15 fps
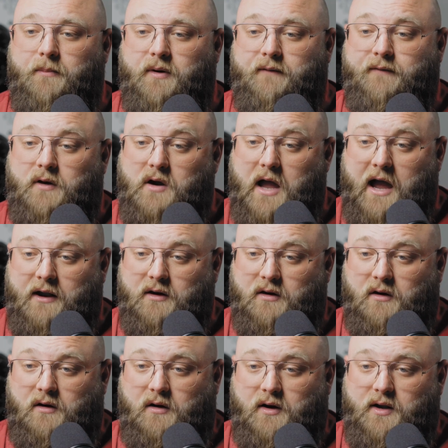But if you're not in a
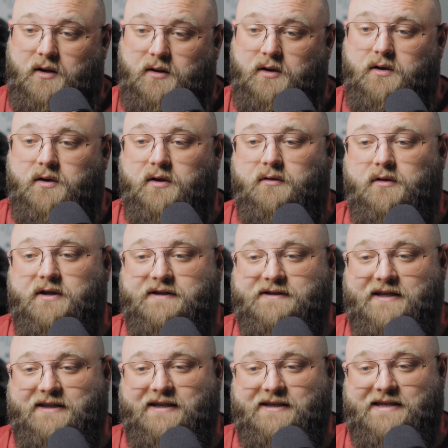hurry, you can
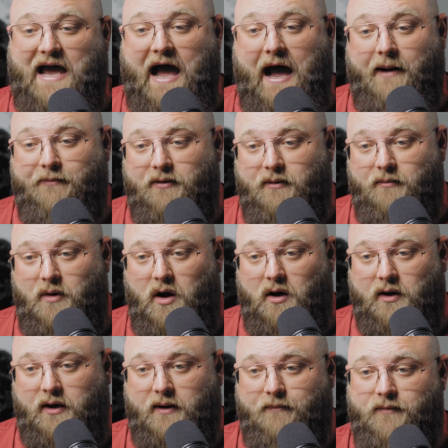list at the top of the
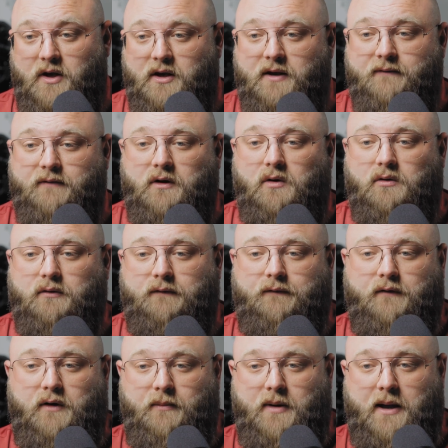market and even hold
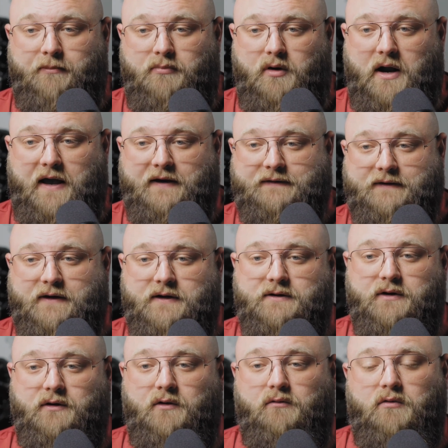firm on price
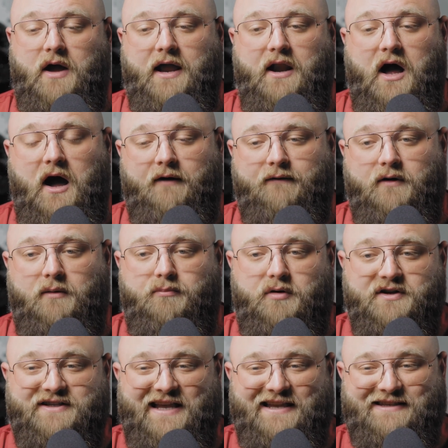until the right offer
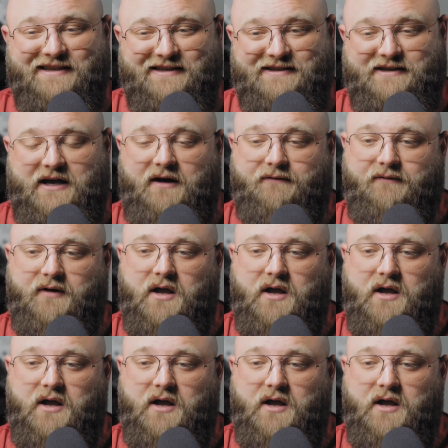presents itself.